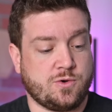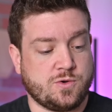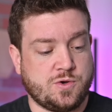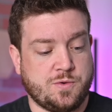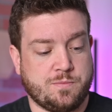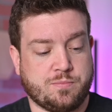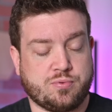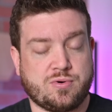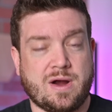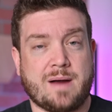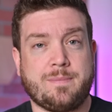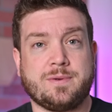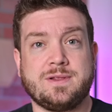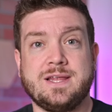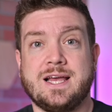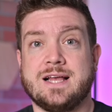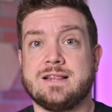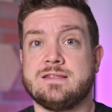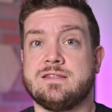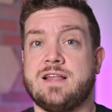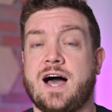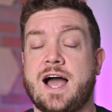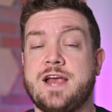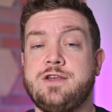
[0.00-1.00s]
You can properly
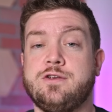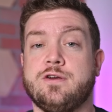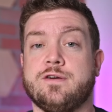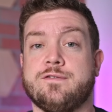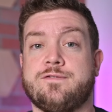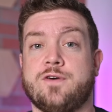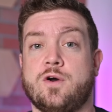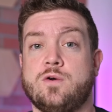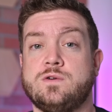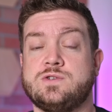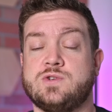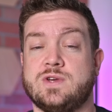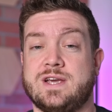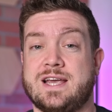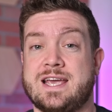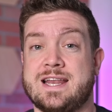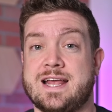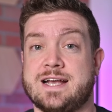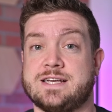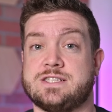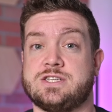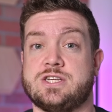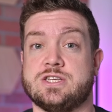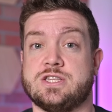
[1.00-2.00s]
align your phone so it
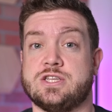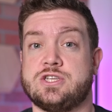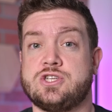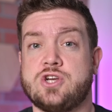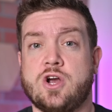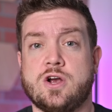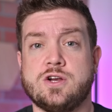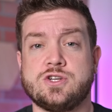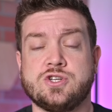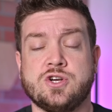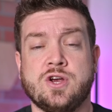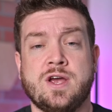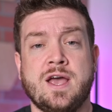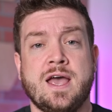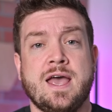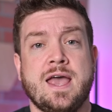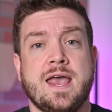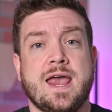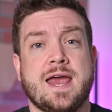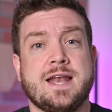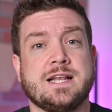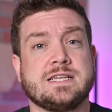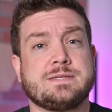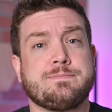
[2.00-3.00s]
connects to the charger
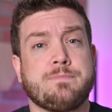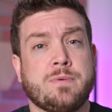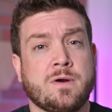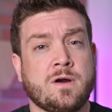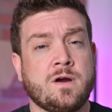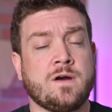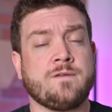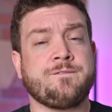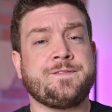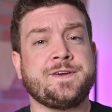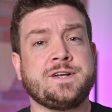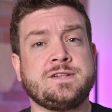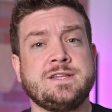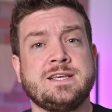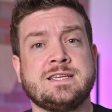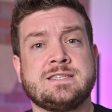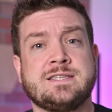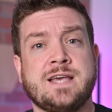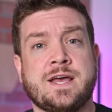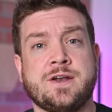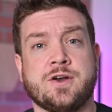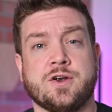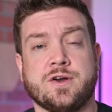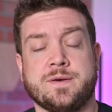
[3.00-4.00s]
and it's perfectly
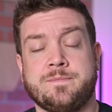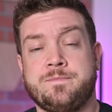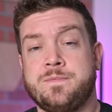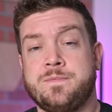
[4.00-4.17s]
centered.